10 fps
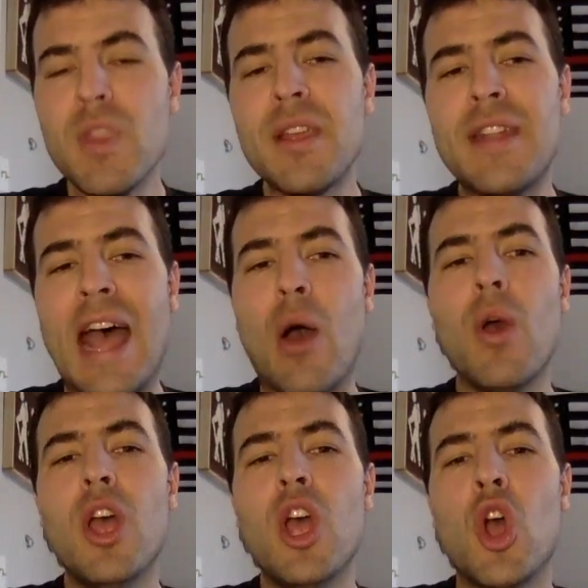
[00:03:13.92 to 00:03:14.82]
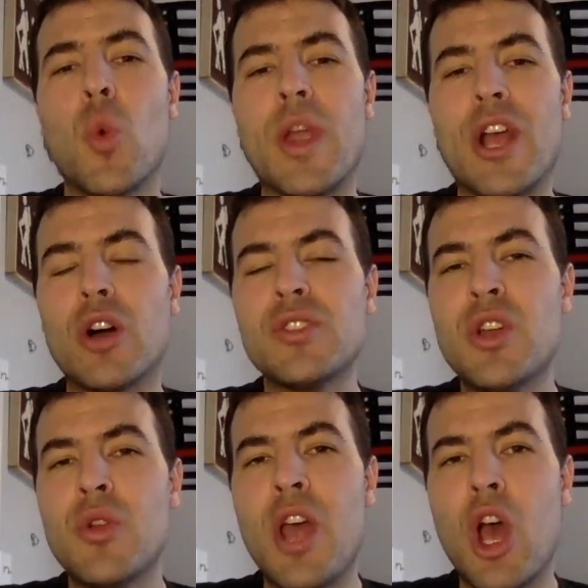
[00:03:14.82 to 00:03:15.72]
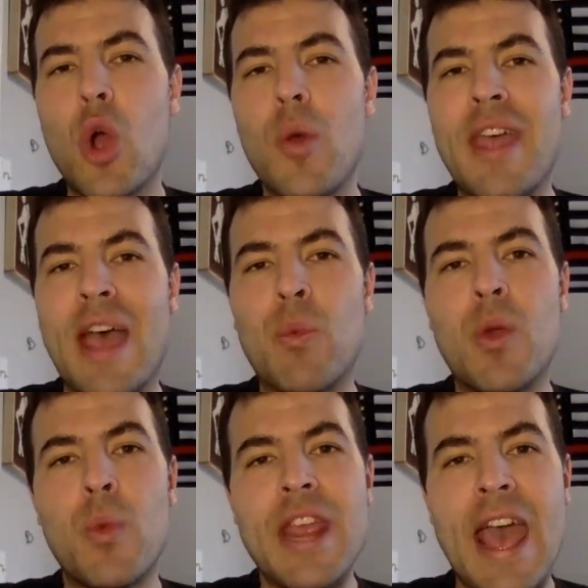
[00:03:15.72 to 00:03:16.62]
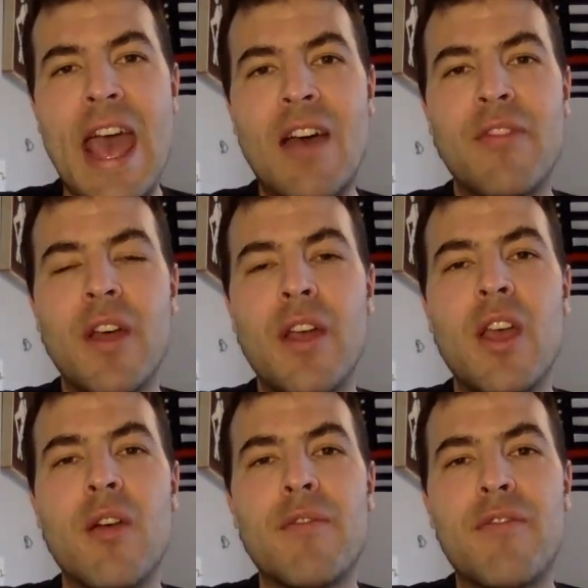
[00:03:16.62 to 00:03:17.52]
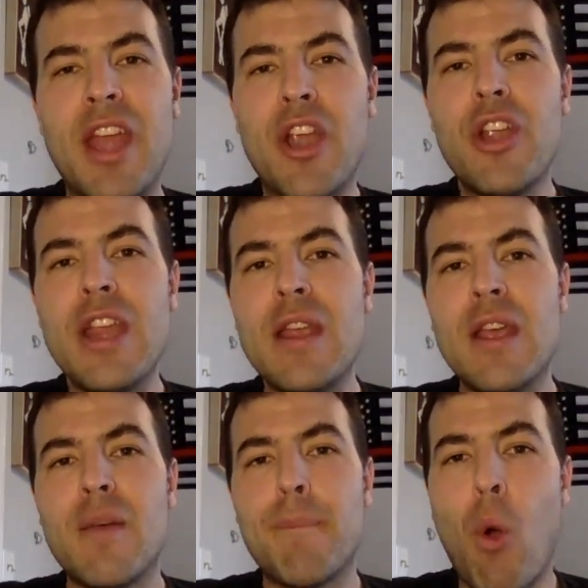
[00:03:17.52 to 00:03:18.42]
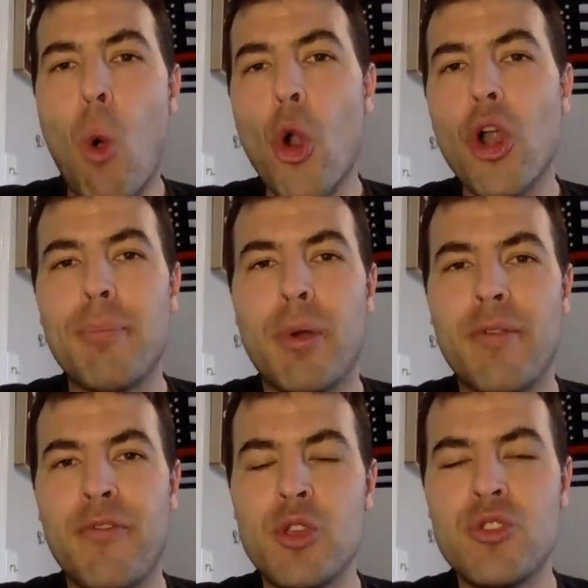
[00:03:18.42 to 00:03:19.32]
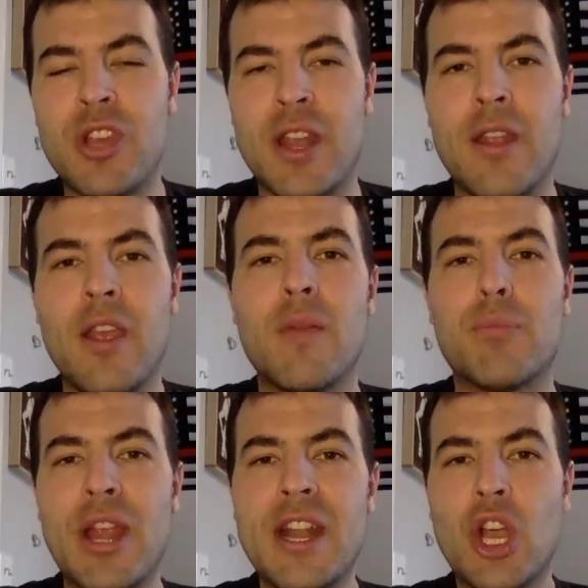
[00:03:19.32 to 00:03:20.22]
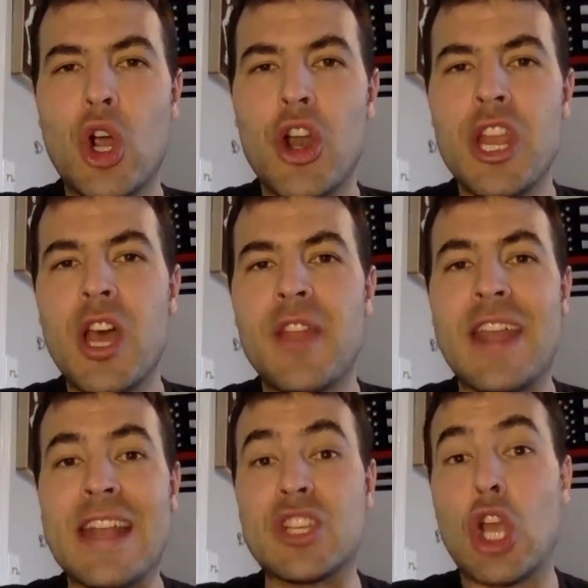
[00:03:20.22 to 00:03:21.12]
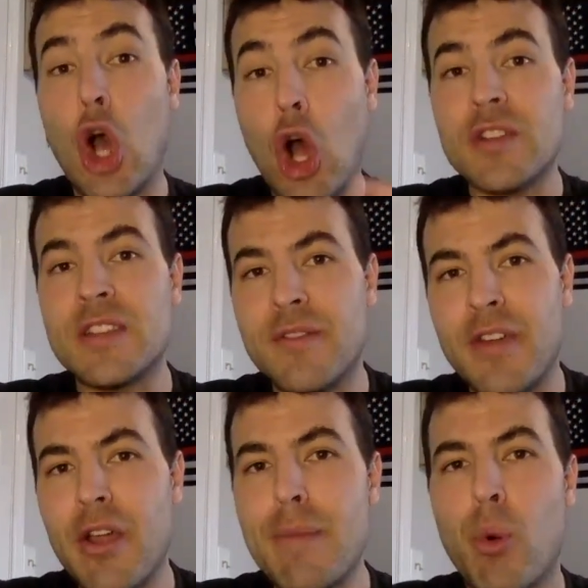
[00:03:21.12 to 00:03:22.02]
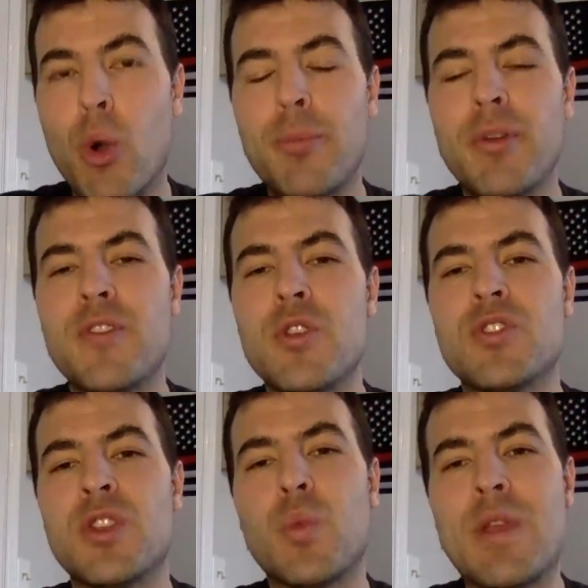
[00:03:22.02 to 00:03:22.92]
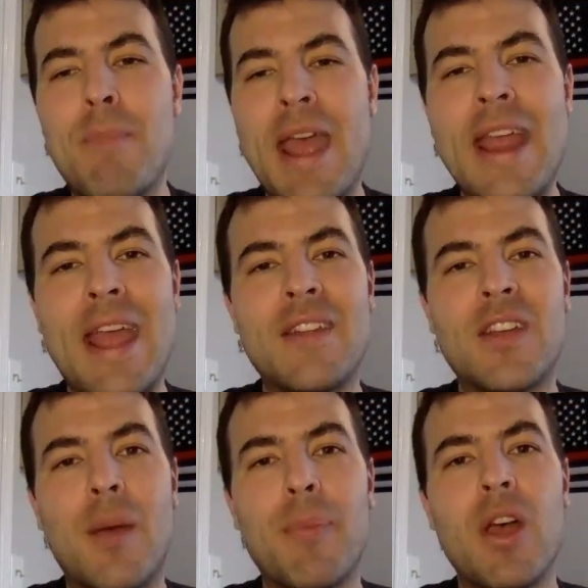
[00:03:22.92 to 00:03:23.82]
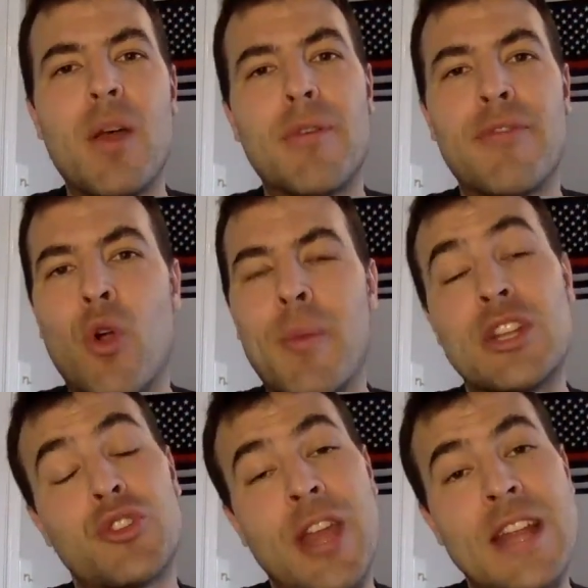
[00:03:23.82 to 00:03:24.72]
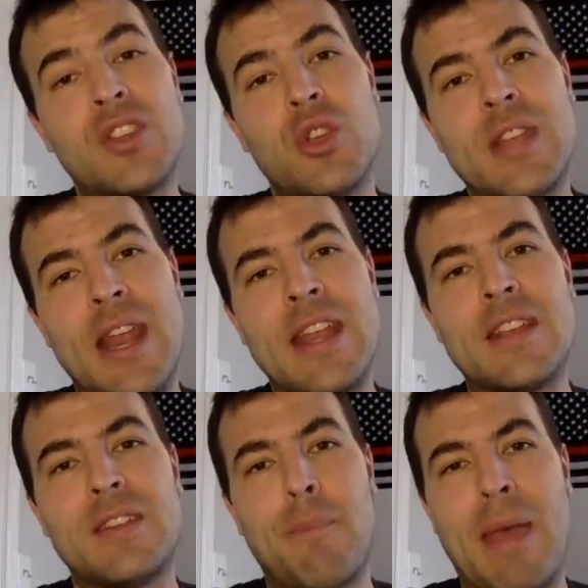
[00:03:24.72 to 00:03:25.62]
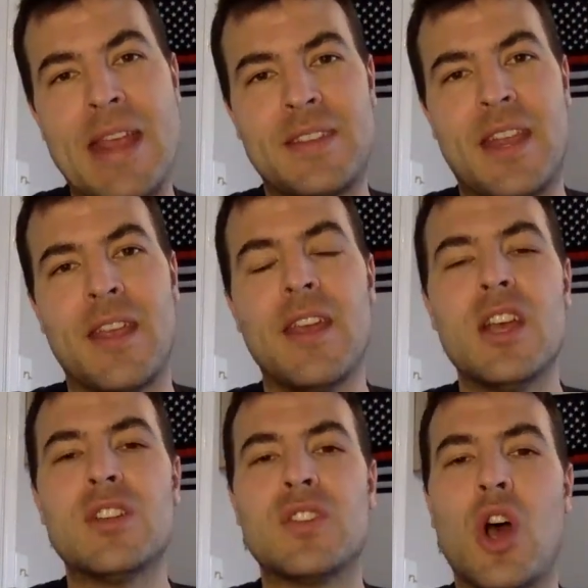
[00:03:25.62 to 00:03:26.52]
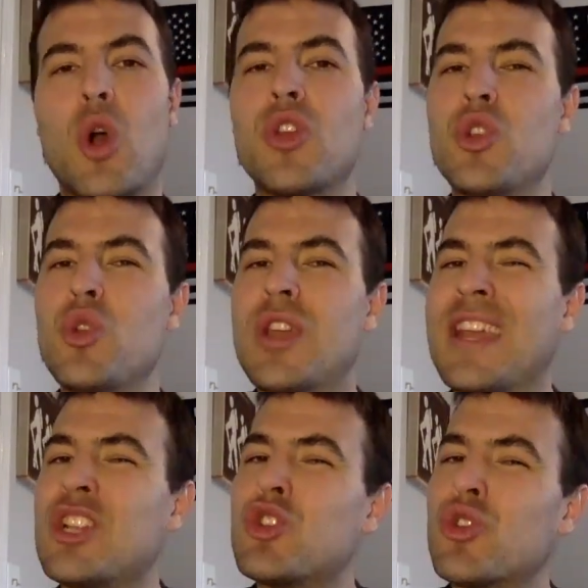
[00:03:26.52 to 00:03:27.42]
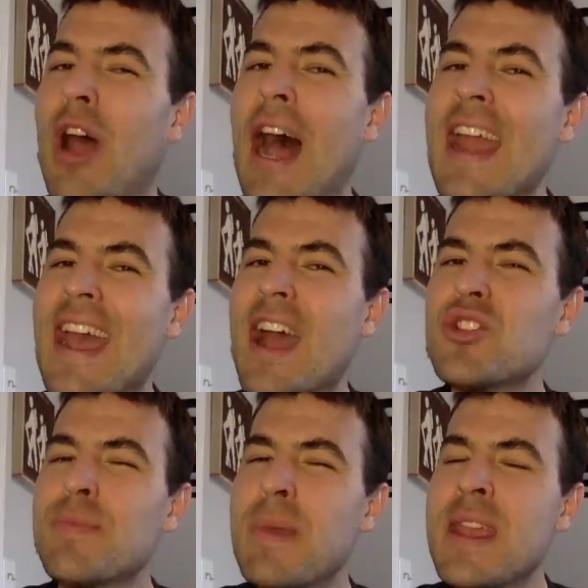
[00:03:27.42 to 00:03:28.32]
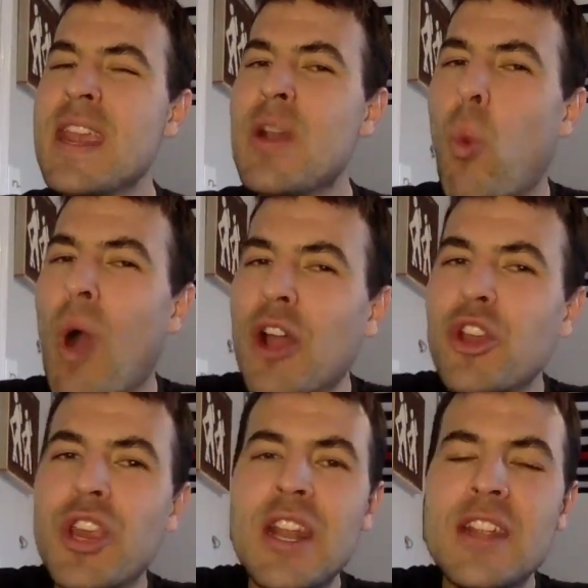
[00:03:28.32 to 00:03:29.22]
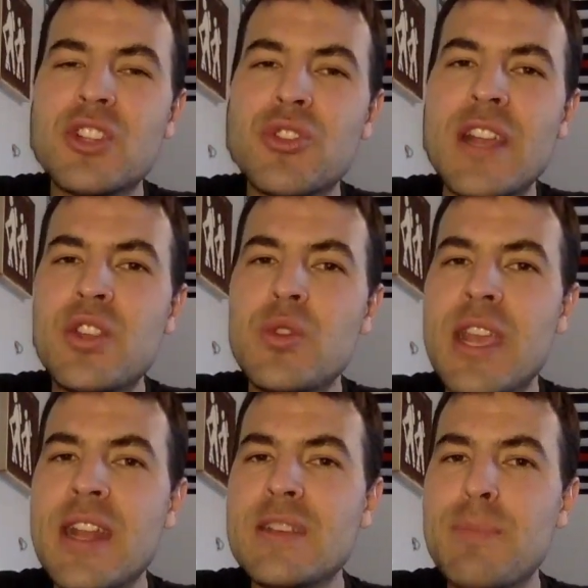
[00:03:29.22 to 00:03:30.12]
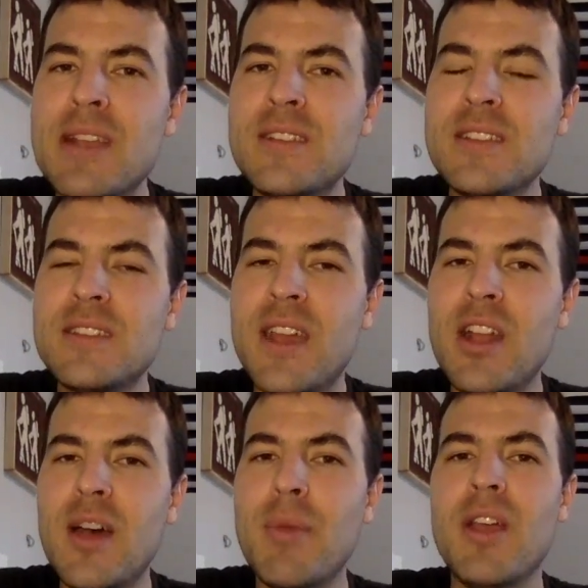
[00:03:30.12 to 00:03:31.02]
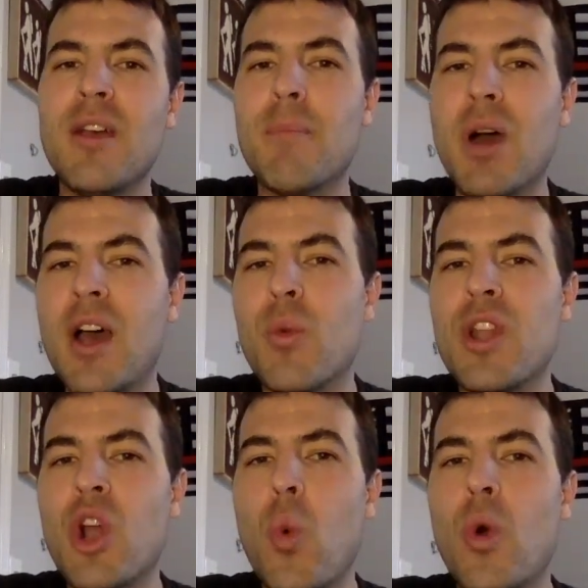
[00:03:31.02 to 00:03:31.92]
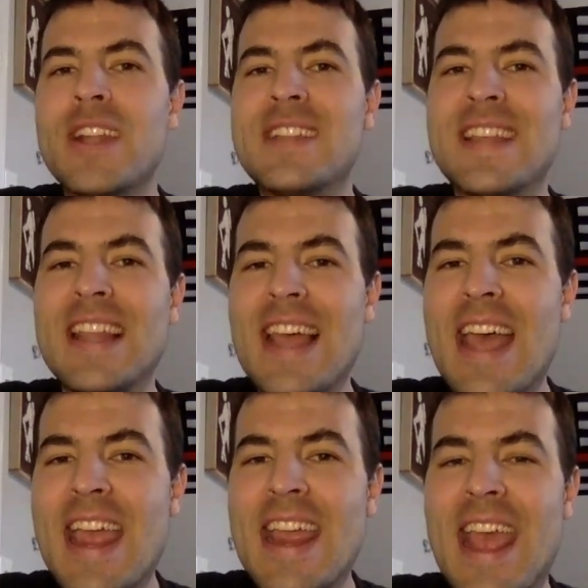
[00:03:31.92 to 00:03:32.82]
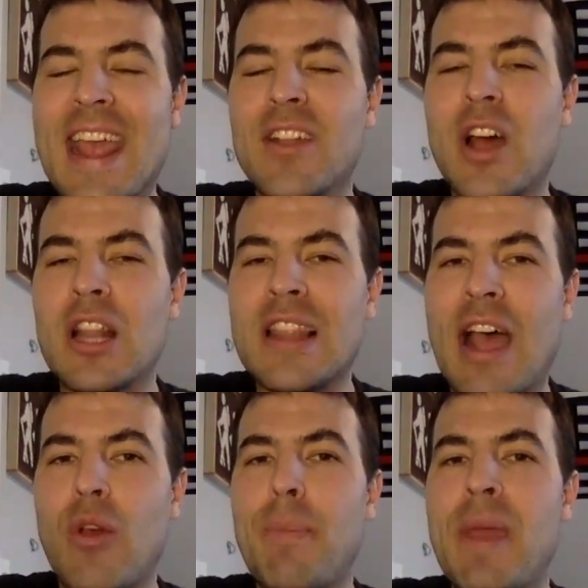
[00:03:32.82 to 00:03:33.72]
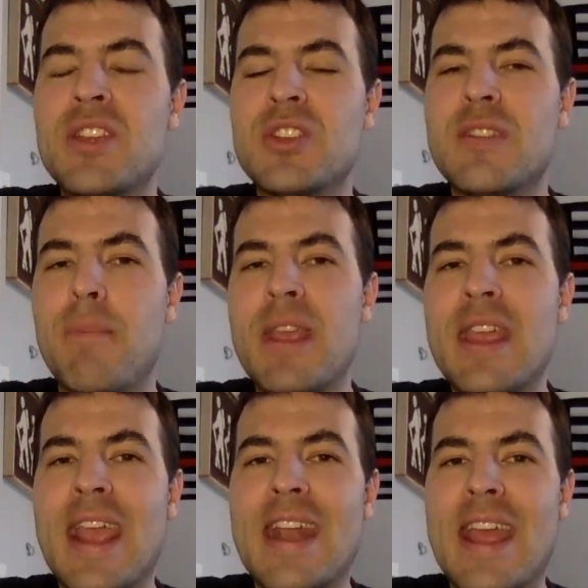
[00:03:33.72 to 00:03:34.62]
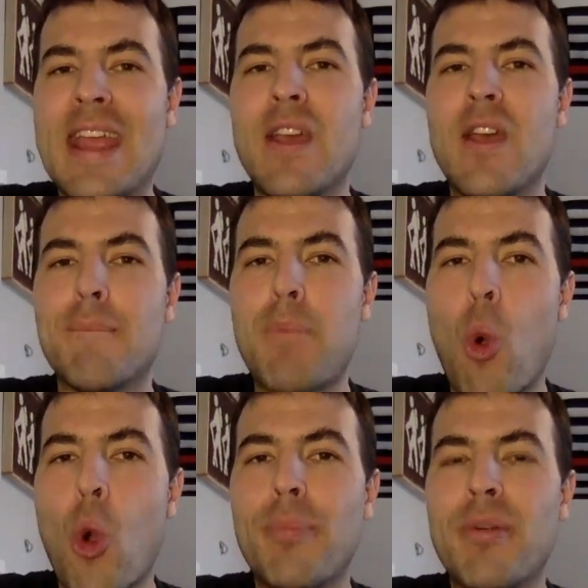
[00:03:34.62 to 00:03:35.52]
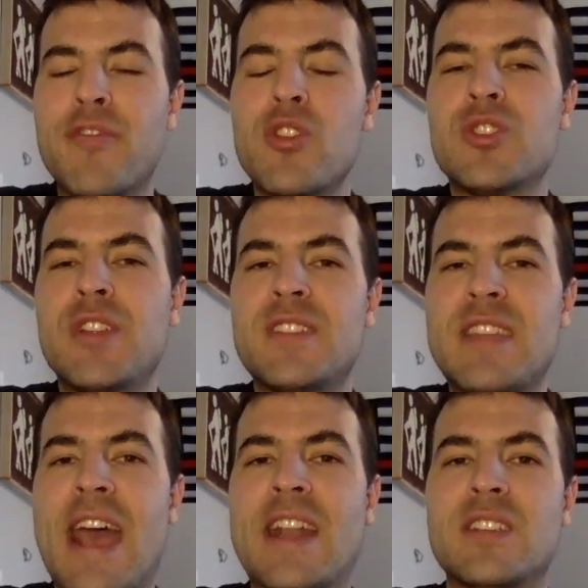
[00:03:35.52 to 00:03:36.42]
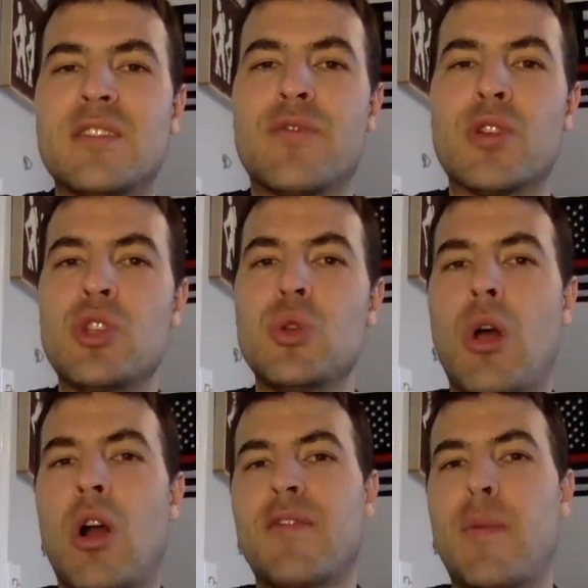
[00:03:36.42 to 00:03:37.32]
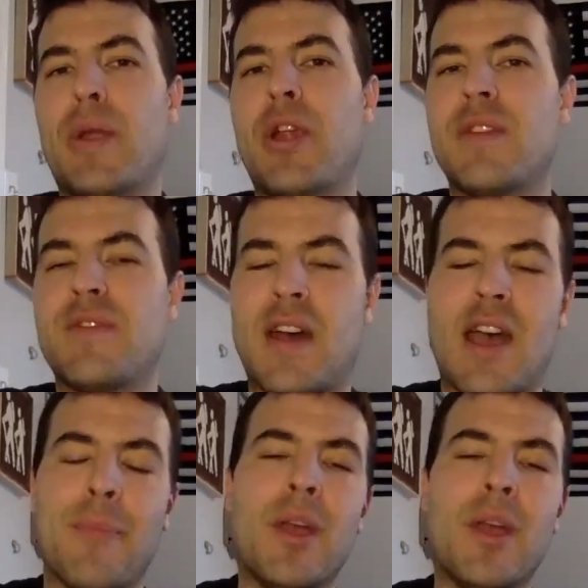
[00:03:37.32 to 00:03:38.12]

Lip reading: Now, we also know that when we have very poor perfusion, bradycardia that is causing very poor perfusion, we may end up performing transcutaneous pacing. So you can try atropine while you're getting the transcutaneous pacing set up, but we don't want to delay and allow the patient to be in a poor perfusion status for too long of a period of time.